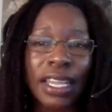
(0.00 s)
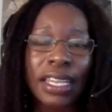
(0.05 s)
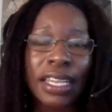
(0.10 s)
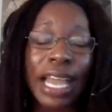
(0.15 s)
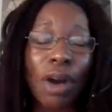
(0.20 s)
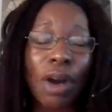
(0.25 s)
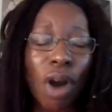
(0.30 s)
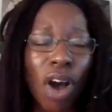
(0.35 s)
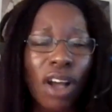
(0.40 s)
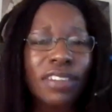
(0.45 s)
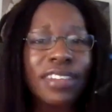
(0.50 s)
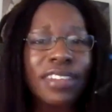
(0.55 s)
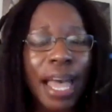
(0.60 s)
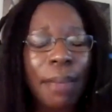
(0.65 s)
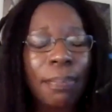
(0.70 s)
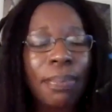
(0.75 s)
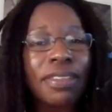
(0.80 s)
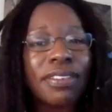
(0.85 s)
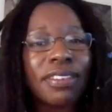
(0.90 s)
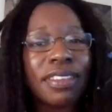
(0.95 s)
Now,
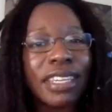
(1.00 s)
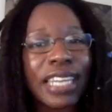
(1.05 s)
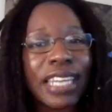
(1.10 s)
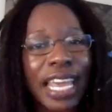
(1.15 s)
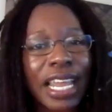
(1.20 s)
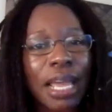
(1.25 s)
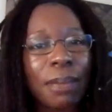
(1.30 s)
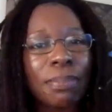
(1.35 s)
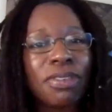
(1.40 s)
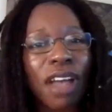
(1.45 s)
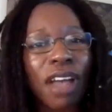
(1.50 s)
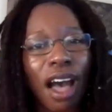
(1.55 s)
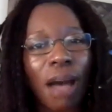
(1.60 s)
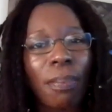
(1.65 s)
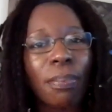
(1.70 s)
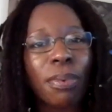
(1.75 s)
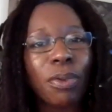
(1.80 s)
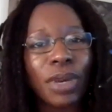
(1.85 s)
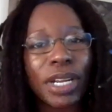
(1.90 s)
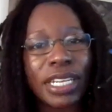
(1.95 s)
ONTAP is NetApp's
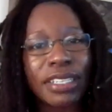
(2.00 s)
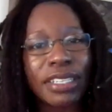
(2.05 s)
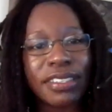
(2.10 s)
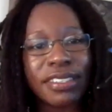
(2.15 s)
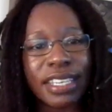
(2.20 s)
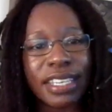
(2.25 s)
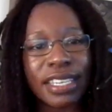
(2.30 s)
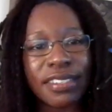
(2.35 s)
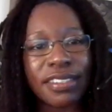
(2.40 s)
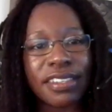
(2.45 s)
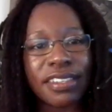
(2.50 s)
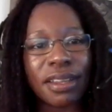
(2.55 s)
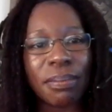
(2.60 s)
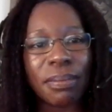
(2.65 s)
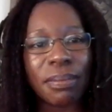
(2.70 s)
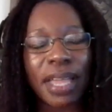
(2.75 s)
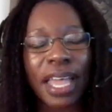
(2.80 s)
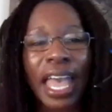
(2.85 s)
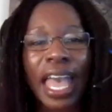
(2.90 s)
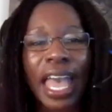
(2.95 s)
operating
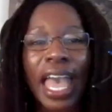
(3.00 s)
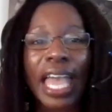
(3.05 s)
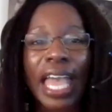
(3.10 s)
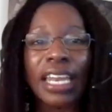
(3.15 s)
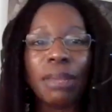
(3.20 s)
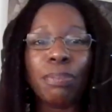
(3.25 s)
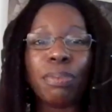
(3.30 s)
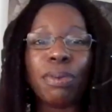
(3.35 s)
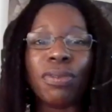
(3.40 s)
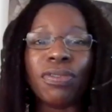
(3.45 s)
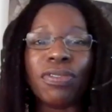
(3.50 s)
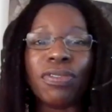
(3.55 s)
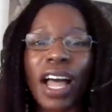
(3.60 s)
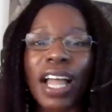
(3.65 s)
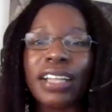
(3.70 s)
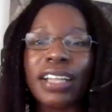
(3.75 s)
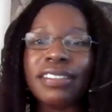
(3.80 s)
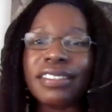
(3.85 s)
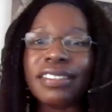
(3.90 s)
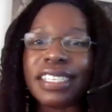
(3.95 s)
system, and it
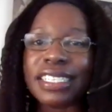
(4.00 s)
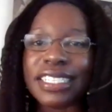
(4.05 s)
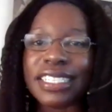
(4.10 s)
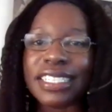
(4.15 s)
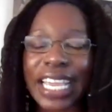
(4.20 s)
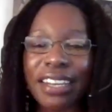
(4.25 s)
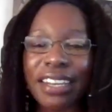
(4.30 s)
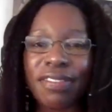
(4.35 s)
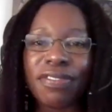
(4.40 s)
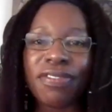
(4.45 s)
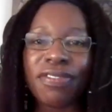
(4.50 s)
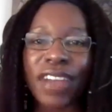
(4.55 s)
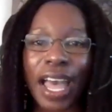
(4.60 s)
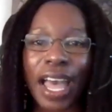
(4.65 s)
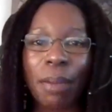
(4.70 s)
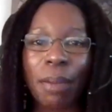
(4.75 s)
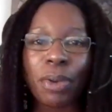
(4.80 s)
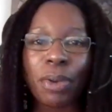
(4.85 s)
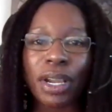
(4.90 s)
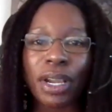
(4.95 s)
provides the data
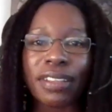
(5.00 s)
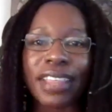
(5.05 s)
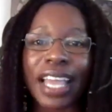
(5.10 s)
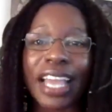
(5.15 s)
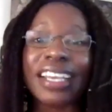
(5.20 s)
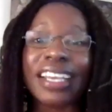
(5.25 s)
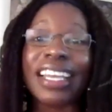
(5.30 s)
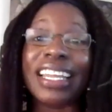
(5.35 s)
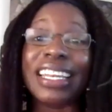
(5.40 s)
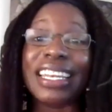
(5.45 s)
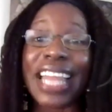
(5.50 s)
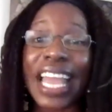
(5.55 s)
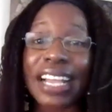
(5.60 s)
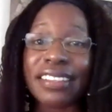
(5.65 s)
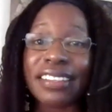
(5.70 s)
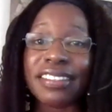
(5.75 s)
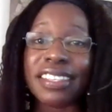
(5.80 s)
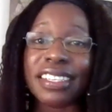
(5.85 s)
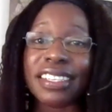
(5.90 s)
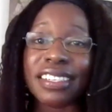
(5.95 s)
fabric that
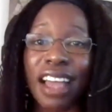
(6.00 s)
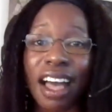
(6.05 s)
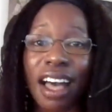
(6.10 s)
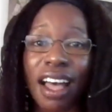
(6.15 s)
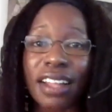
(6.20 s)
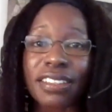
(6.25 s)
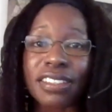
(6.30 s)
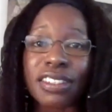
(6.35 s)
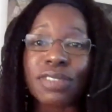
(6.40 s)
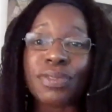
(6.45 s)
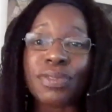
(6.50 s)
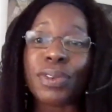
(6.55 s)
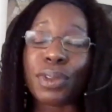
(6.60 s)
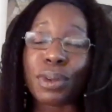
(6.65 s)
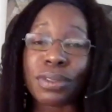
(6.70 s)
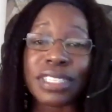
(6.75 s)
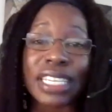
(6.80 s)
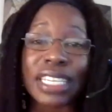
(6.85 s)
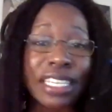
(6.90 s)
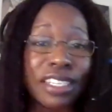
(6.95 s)
connects the dots for
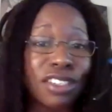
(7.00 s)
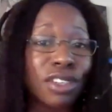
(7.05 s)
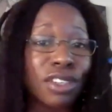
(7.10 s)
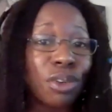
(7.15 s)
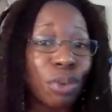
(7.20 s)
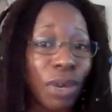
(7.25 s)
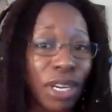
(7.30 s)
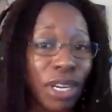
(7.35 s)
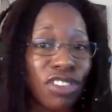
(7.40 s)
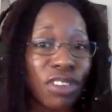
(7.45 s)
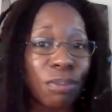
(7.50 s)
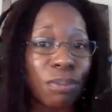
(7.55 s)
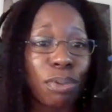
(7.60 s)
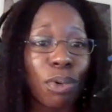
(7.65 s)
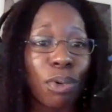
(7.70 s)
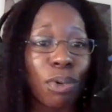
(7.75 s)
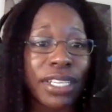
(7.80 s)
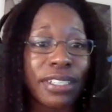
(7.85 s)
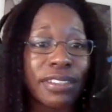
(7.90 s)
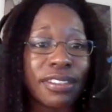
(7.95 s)
those integration
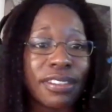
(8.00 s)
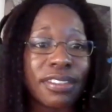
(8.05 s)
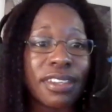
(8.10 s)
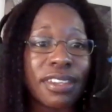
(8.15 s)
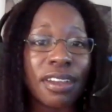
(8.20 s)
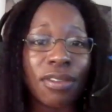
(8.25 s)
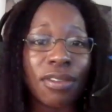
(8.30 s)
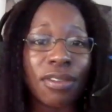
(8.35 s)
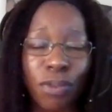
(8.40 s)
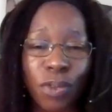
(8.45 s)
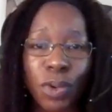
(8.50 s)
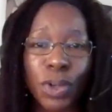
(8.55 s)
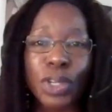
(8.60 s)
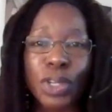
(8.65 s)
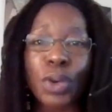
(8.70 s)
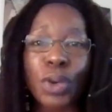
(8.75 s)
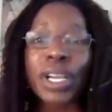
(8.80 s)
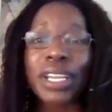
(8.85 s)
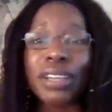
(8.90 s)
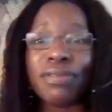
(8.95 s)
points for
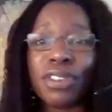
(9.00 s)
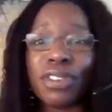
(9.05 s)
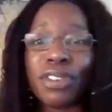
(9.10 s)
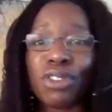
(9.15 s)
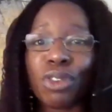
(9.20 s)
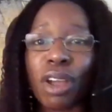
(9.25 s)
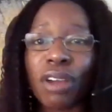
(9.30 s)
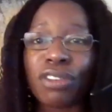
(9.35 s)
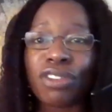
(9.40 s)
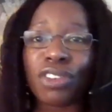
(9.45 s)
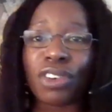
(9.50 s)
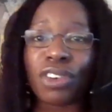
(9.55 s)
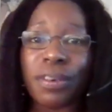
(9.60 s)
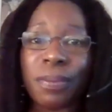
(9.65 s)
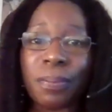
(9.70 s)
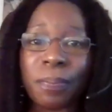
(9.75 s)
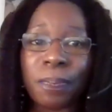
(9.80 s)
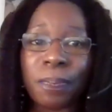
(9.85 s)
your infrastructure.